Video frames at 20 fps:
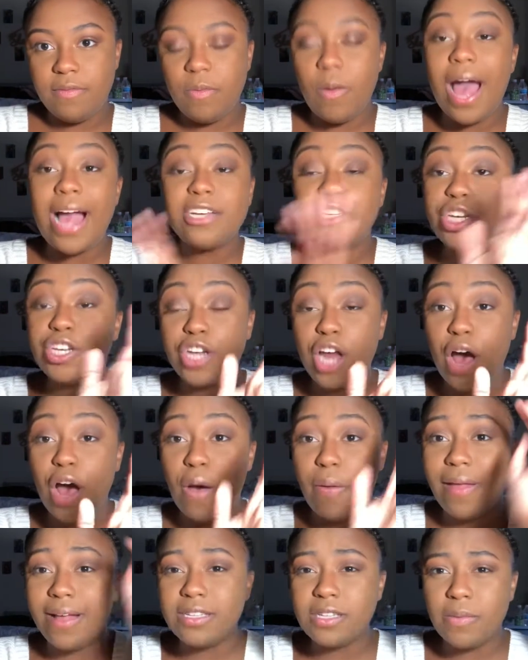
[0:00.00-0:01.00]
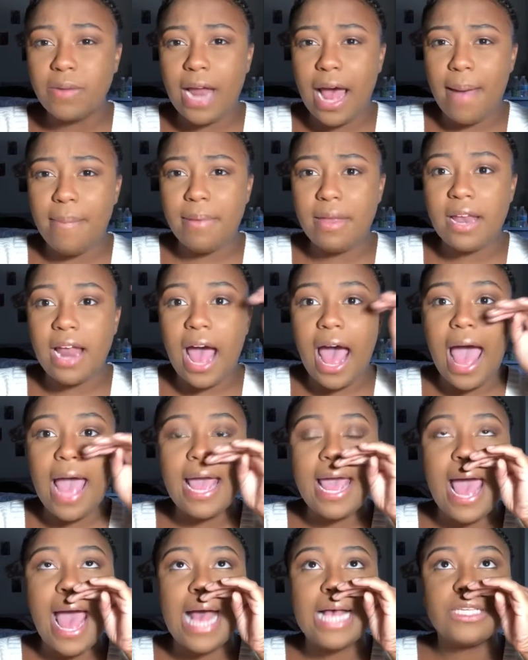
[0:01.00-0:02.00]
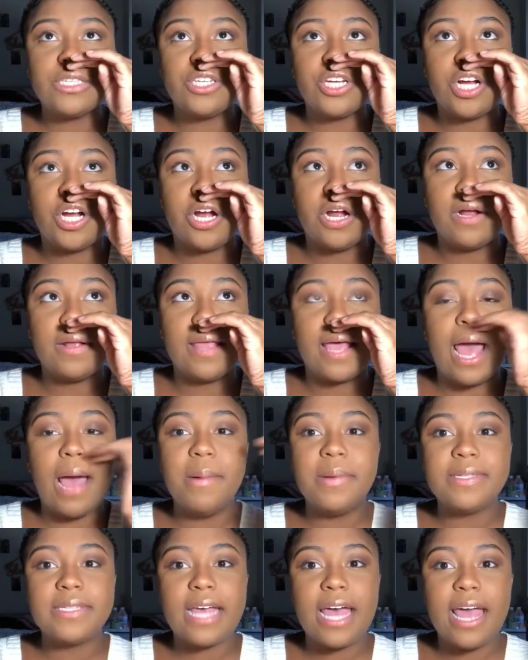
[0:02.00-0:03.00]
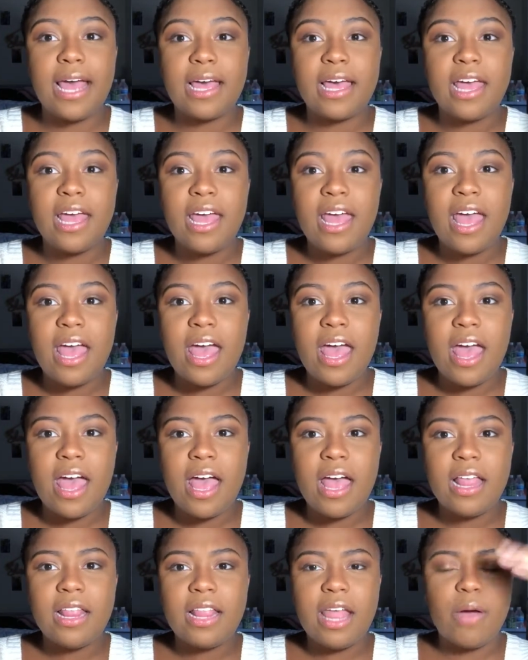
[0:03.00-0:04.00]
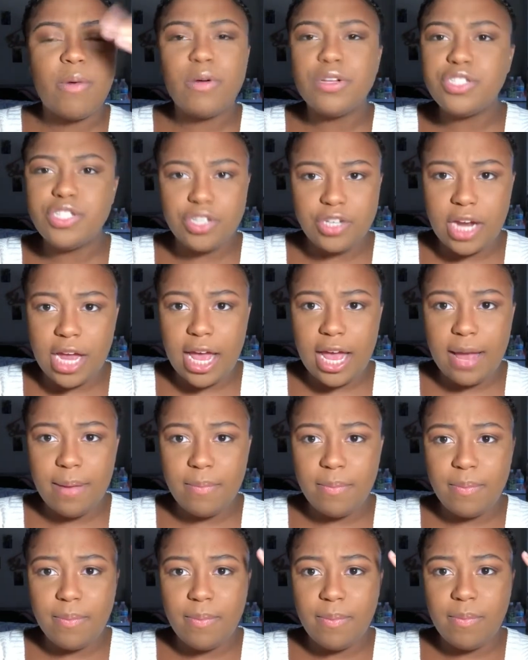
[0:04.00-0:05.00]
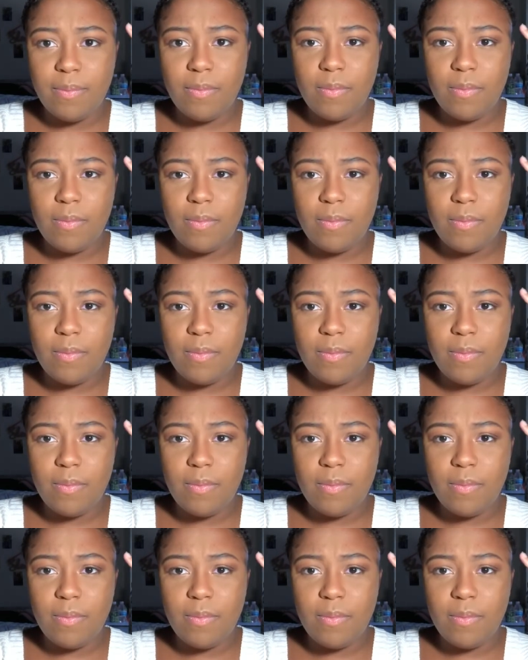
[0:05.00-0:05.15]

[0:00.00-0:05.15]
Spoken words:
Well, actually, no, that's not what happened. I asked her, like, I was like, what's your name?